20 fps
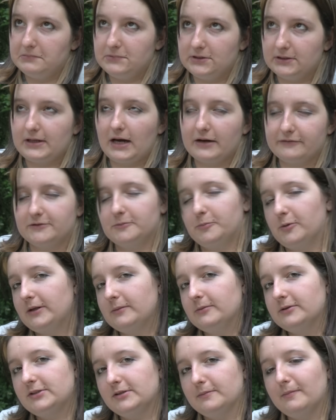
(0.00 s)
you'd have to
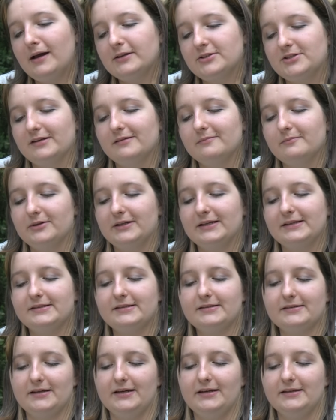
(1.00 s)
pretty much imagine, but
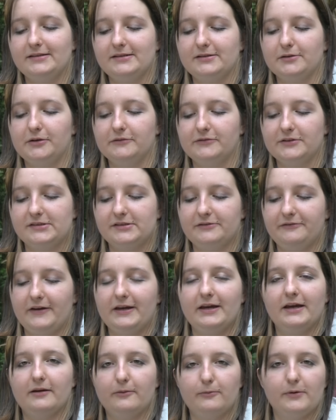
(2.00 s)
it's it's sort of a
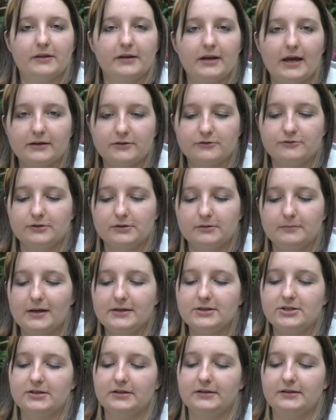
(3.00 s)
sphere with an extra
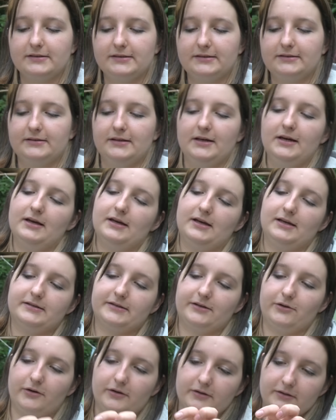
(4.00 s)
dimension. It's
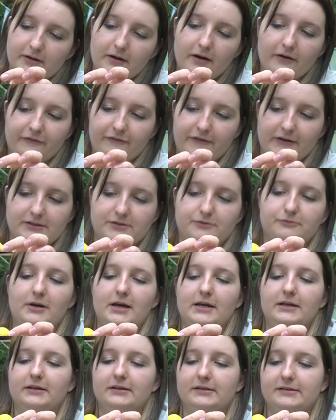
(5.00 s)
it's got a, a fixed
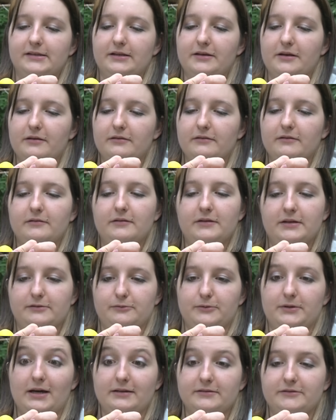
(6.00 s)
radius in
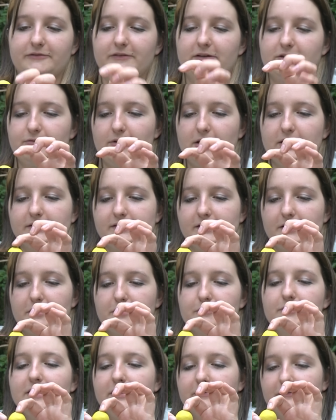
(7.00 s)
this one has a fixed radius in
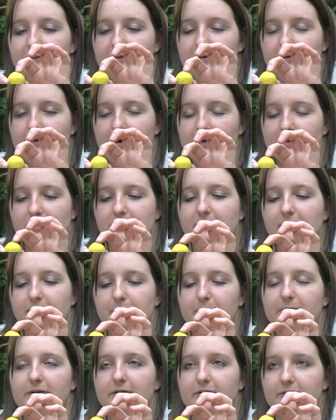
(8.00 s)
three different directions,
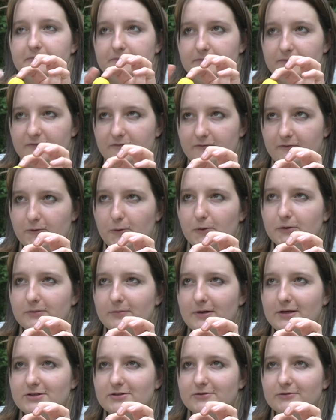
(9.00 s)
but the
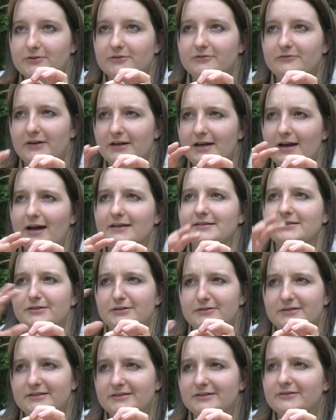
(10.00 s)
four-dimensional sphere has
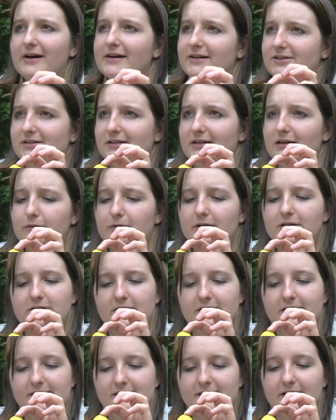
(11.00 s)
another direction in
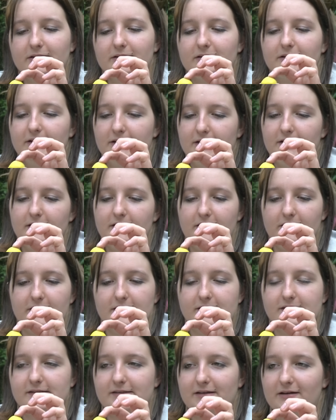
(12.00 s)
which it's still
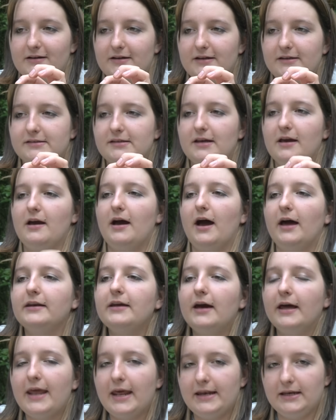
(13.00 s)
this size and,
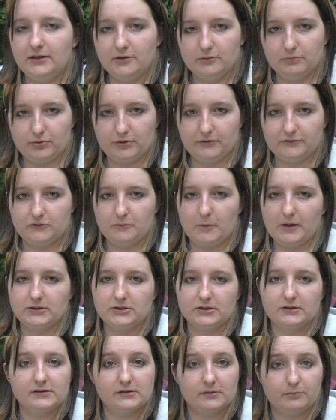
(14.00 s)
and any number of
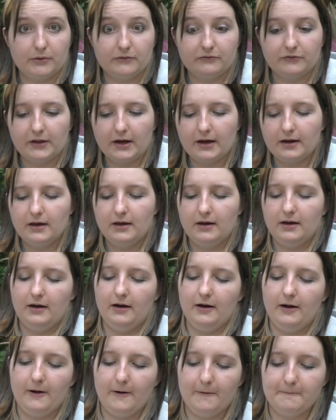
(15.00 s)
dimensions above that.
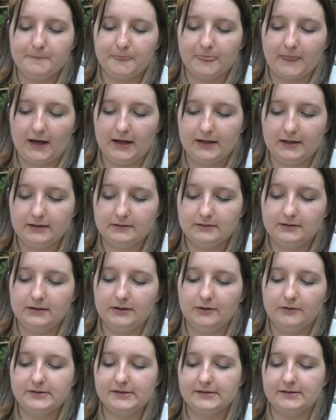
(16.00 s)
Um, and uh, you
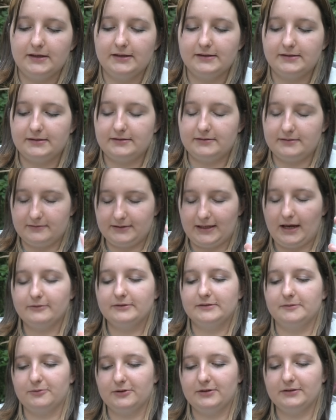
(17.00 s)
know it's it's
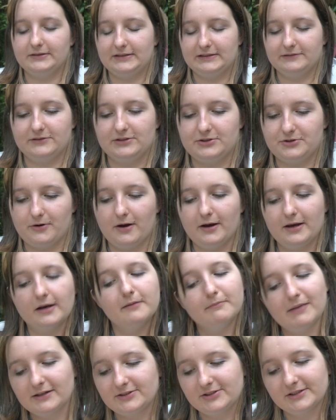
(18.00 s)
counterproductive to try
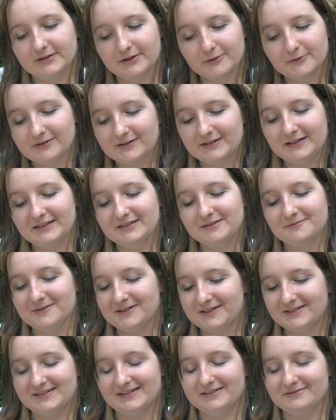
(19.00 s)
and imagine those things
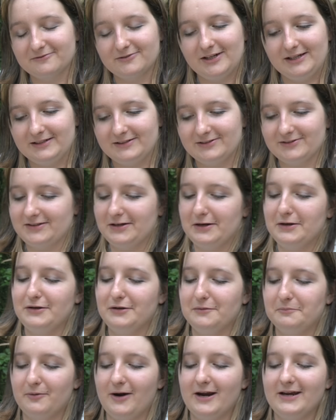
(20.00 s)
because it really does hurt
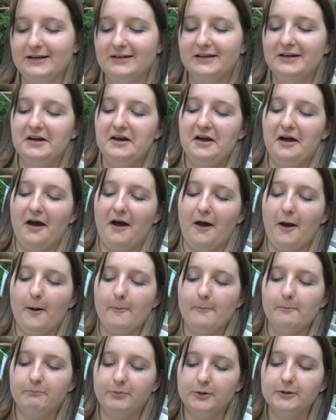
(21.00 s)
your brain.
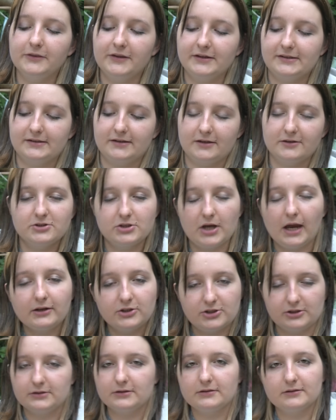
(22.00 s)
Um, but this
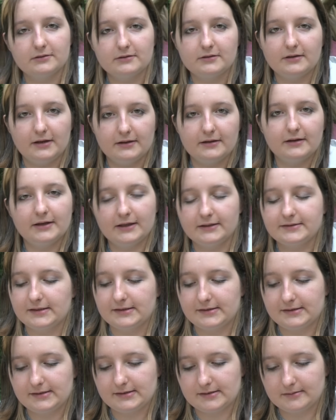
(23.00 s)
conjecture
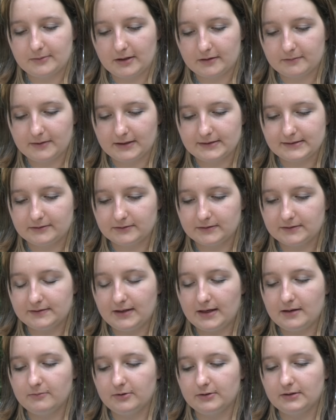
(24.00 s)
exists as a mathematical
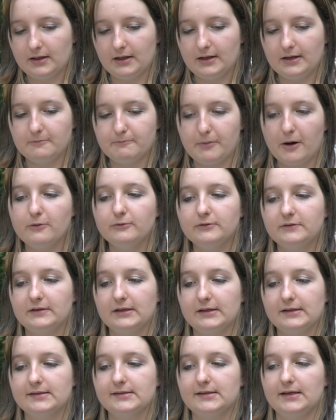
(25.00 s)
statement, and he posed
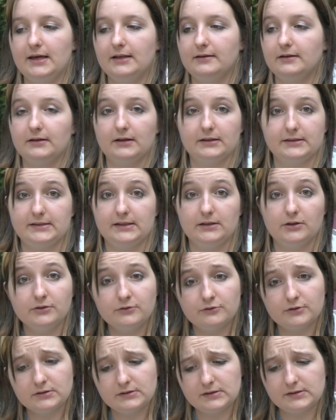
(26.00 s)
this in the
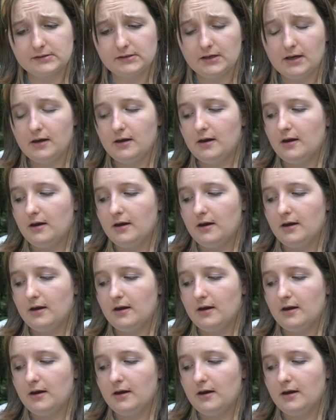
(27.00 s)
1900s,